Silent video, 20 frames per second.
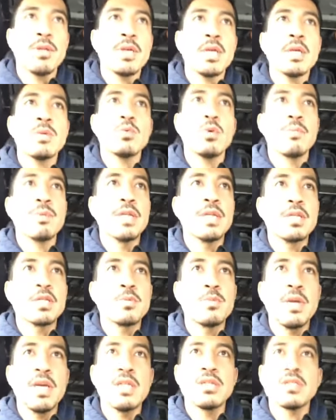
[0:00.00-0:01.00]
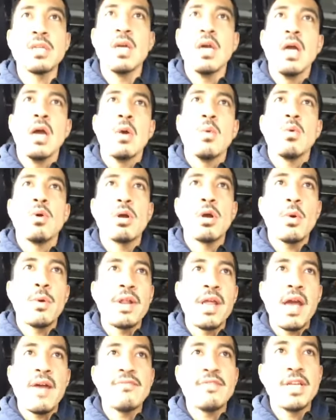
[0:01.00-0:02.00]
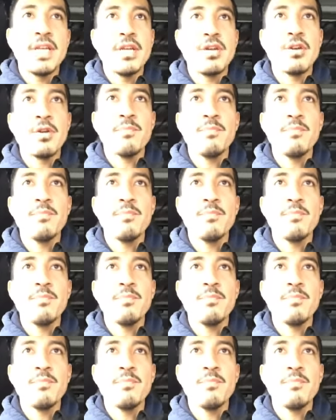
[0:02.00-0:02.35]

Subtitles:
We'll be dismissed. We'll go and have dinner